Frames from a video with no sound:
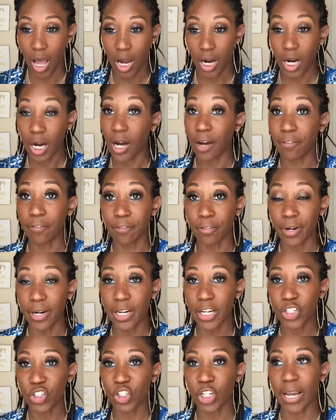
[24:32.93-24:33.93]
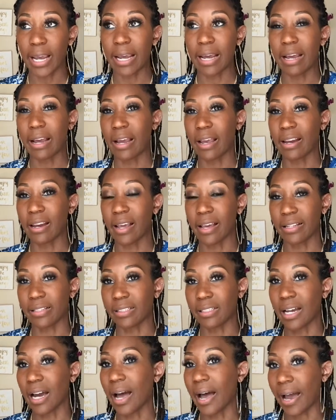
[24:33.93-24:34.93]
coverage, and it's
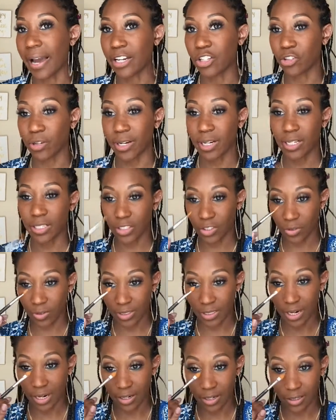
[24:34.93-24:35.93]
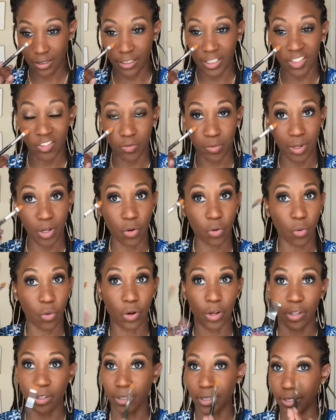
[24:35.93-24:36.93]
not hydrating, so it's not going to leave me
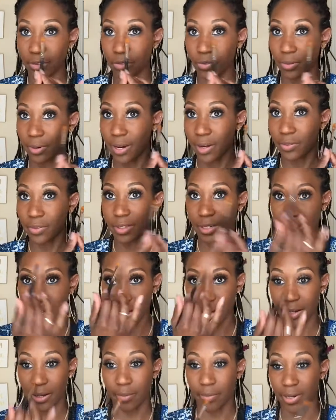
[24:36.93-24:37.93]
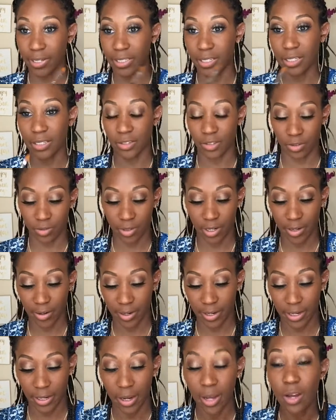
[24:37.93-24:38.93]
oily throughout the day in my T-zone
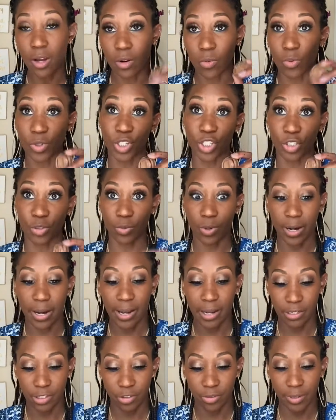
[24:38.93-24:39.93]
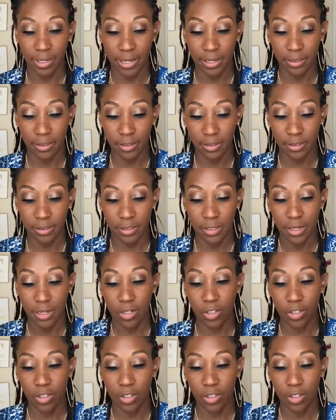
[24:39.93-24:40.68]
area, which is why I do like this.